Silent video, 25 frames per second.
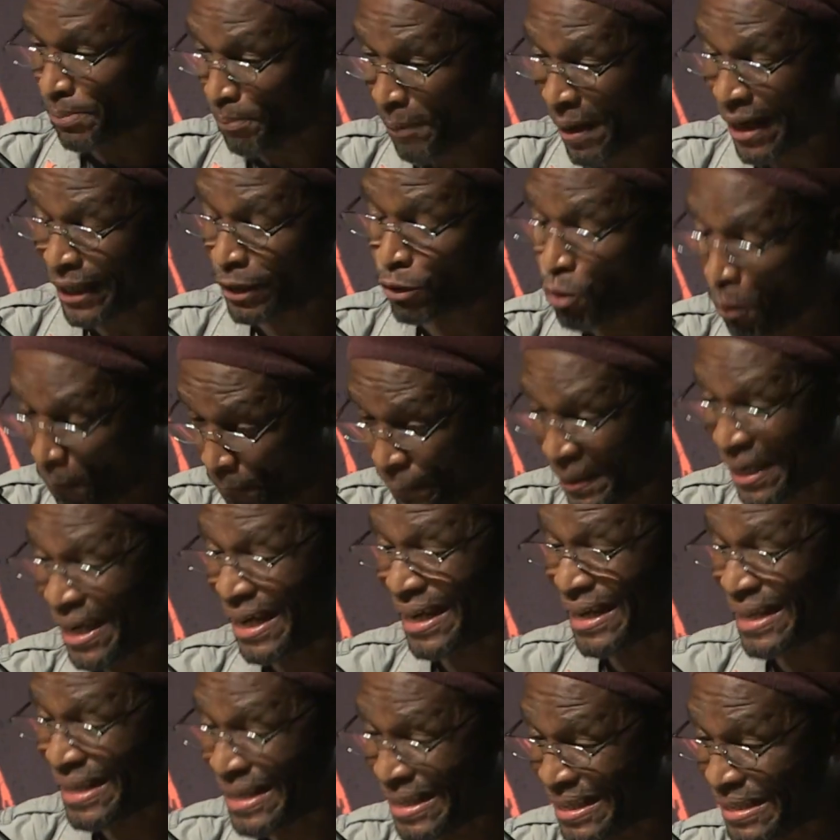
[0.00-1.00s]
back to
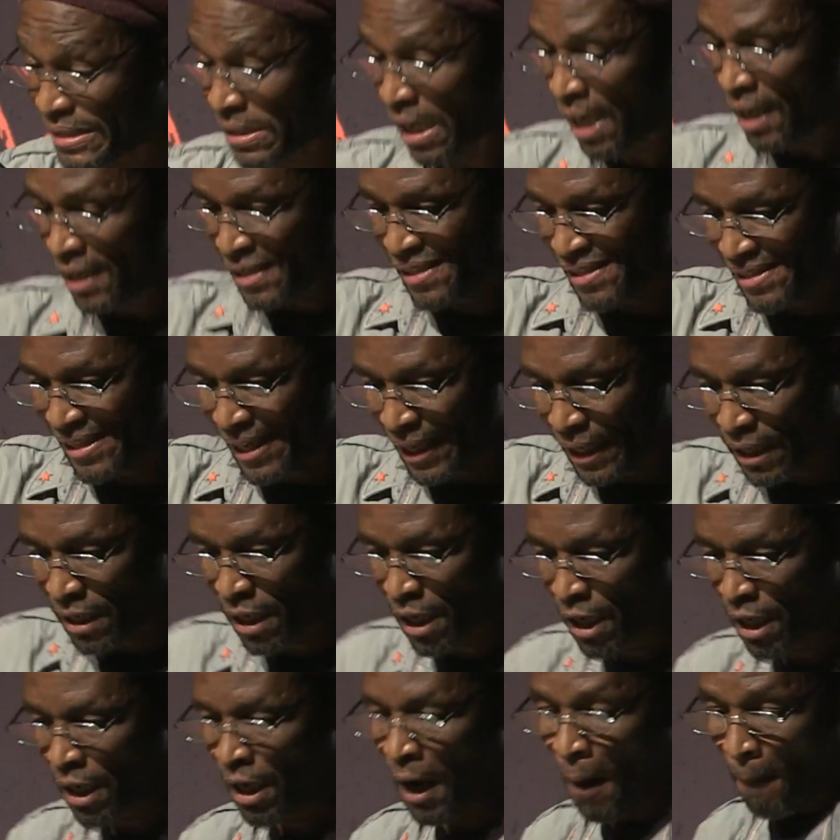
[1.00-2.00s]
base. Sick
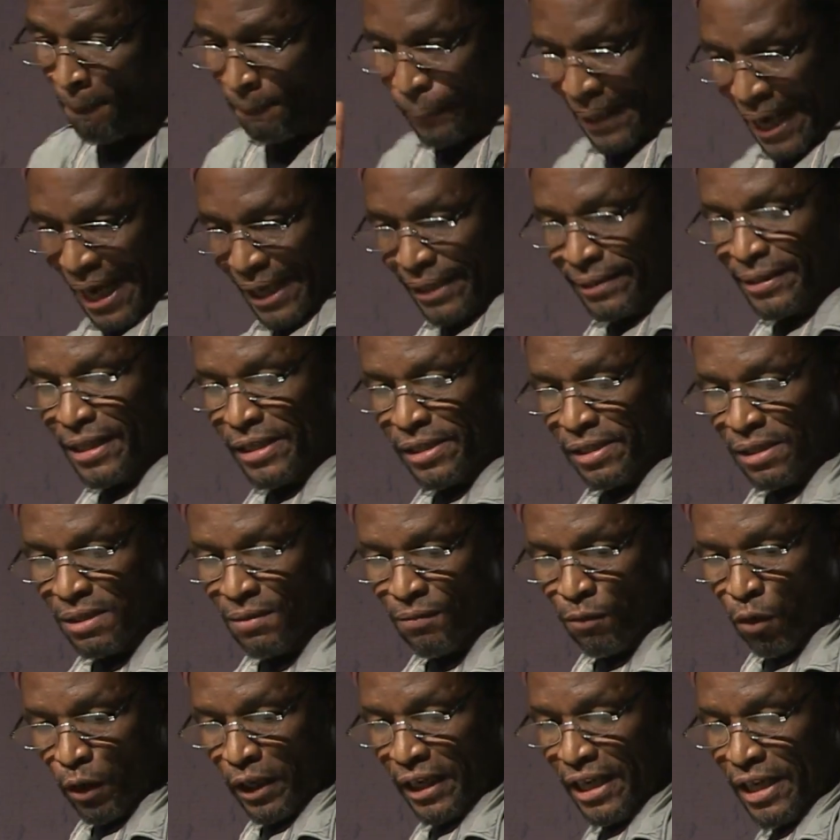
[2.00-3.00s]
blackness
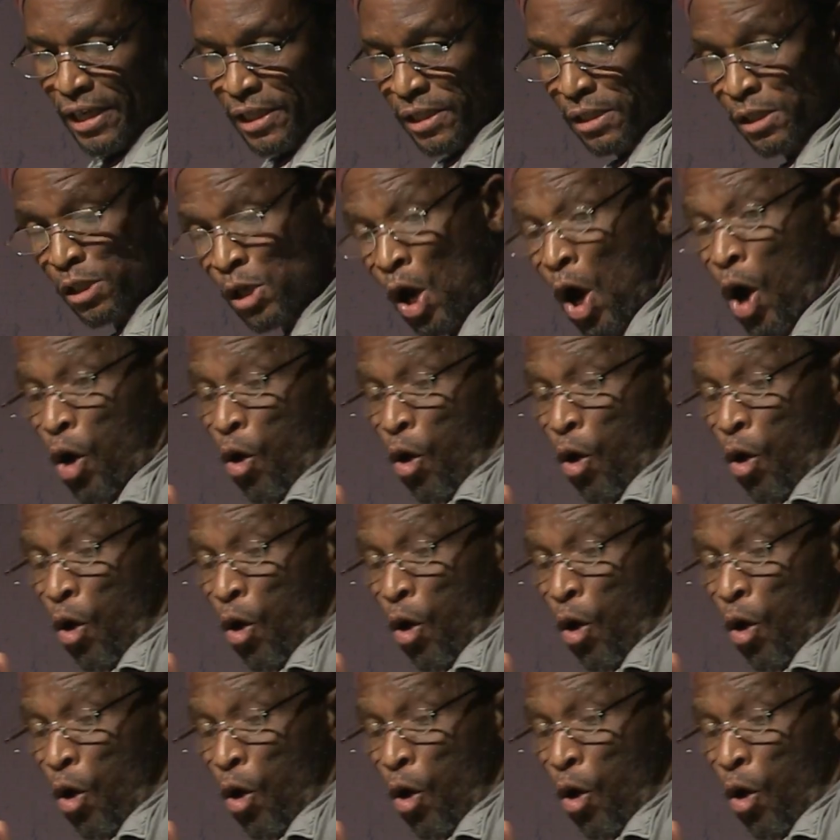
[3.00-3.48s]
invocations,